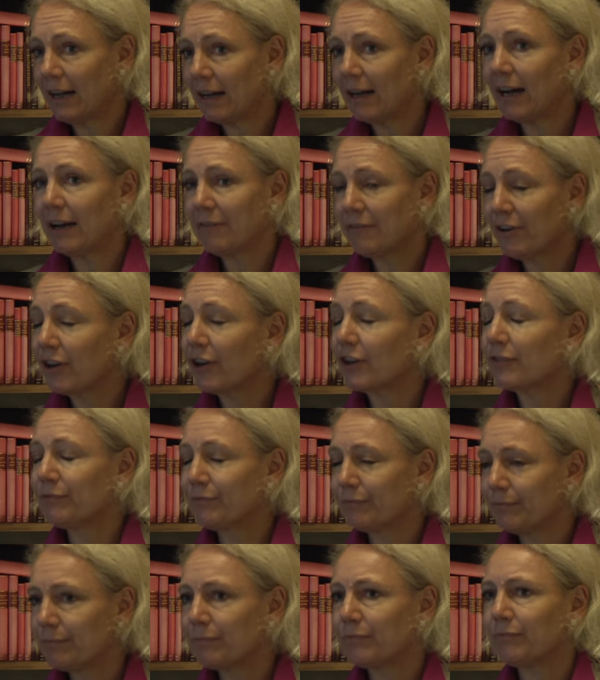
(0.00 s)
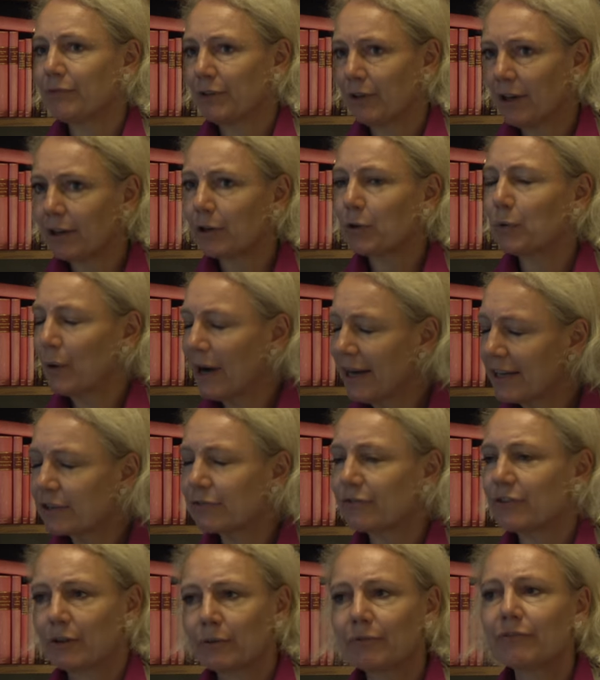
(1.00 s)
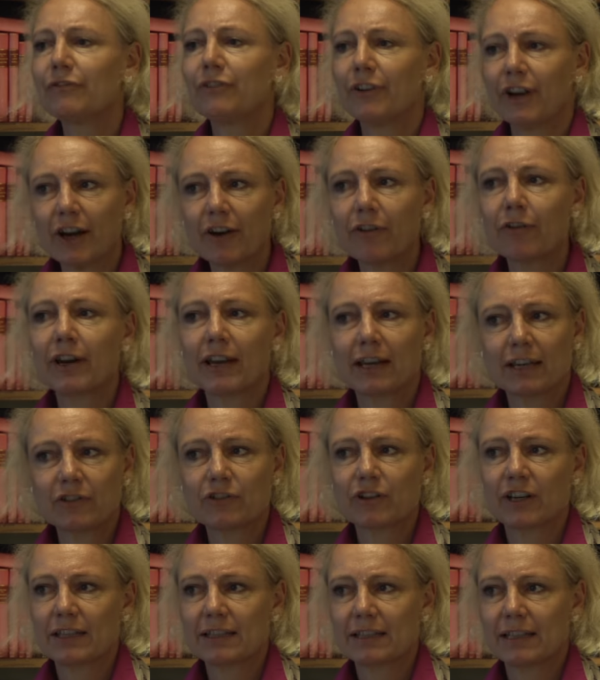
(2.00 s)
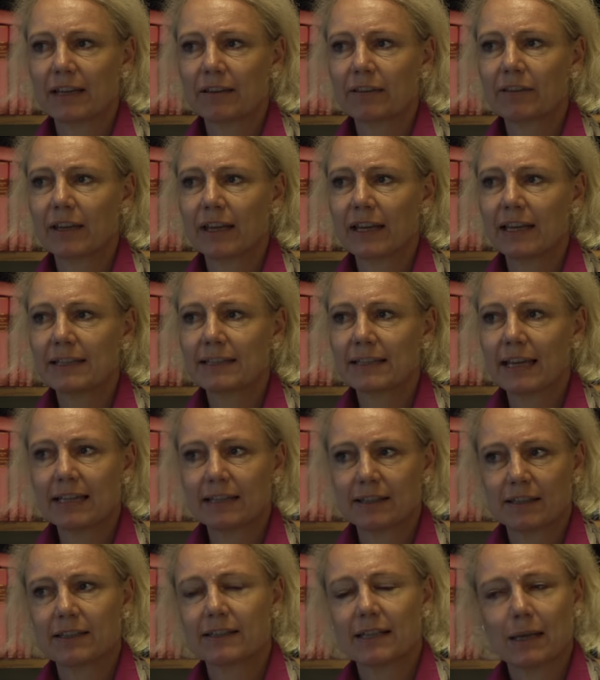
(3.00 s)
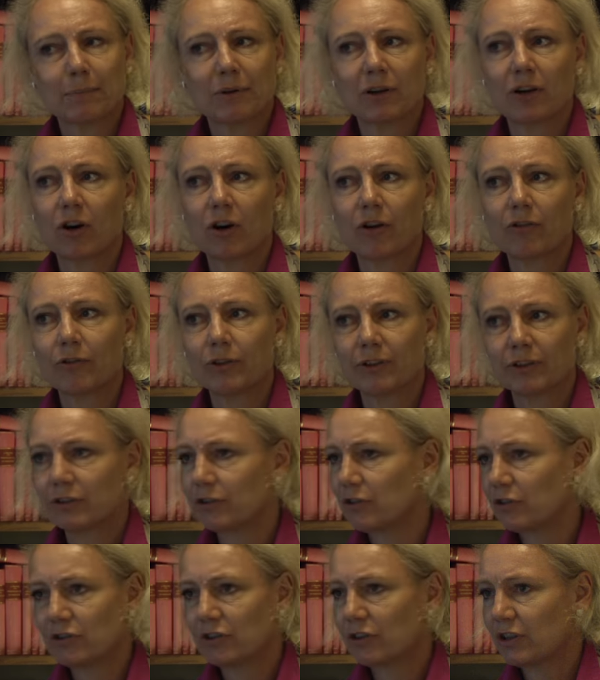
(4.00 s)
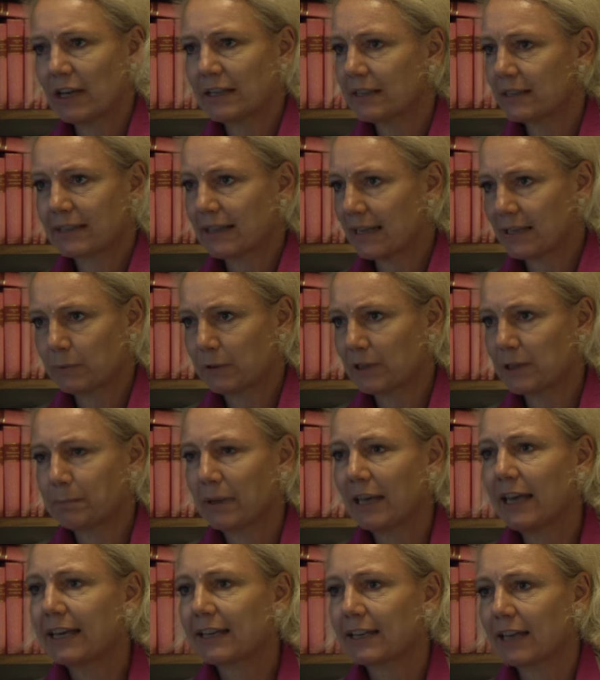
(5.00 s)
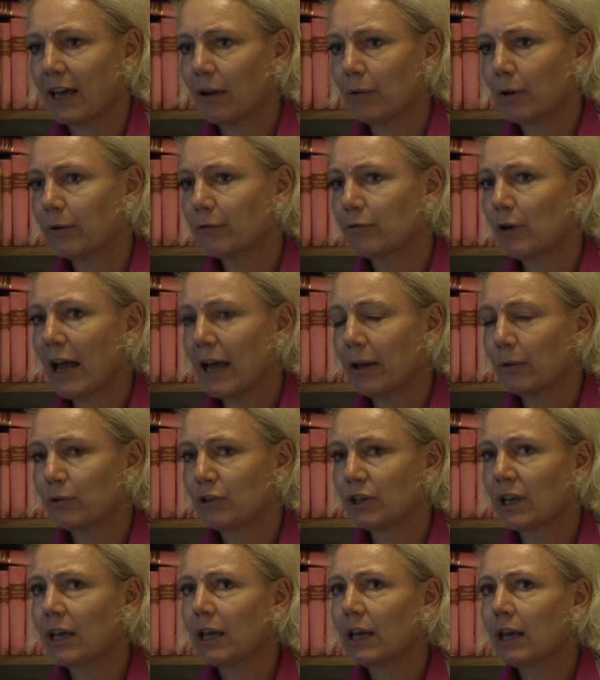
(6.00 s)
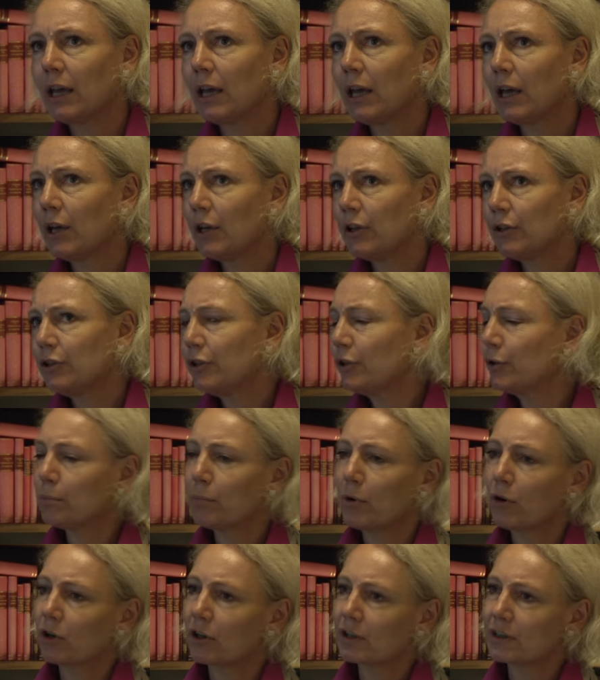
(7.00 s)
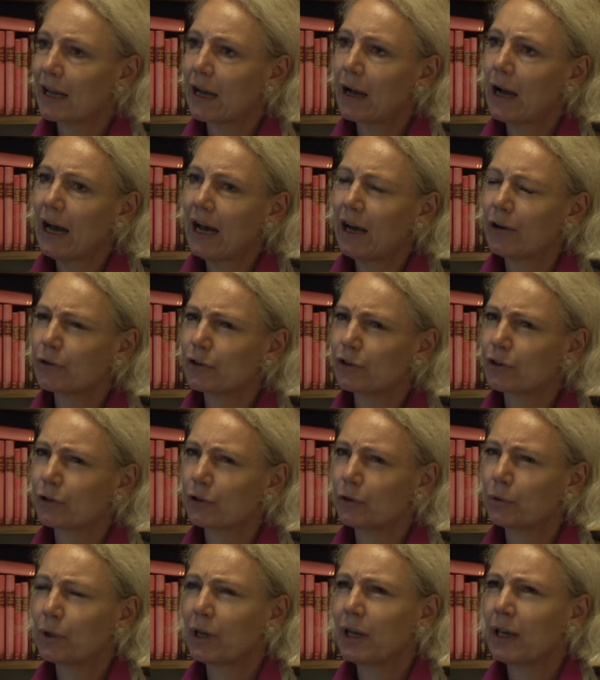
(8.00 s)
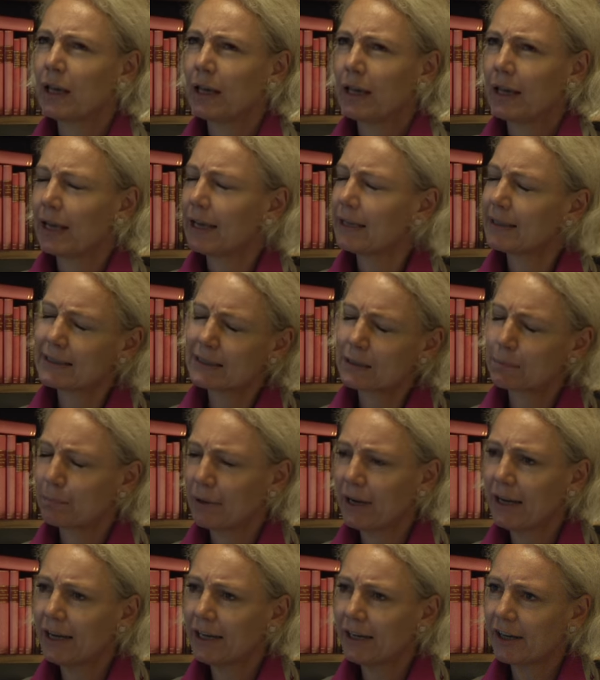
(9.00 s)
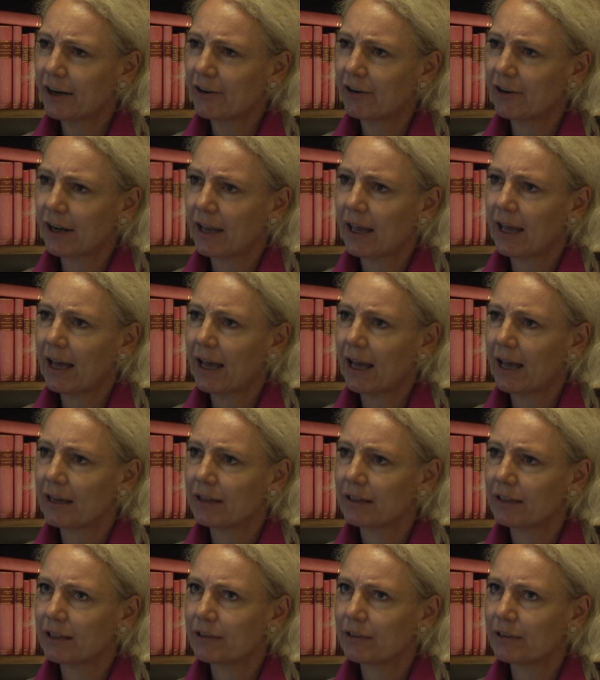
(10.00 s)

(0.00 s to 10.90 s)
I've heard quite a few very interesting things at the seminar, just as we speak now, around new models of how to inspire